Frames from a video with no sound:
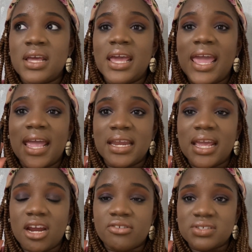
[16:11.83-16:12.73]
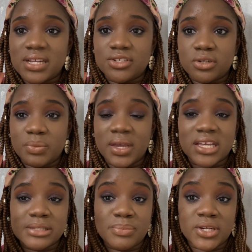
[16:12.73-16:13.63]
any errors that you make,
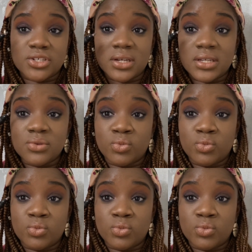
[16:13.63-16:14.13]
especially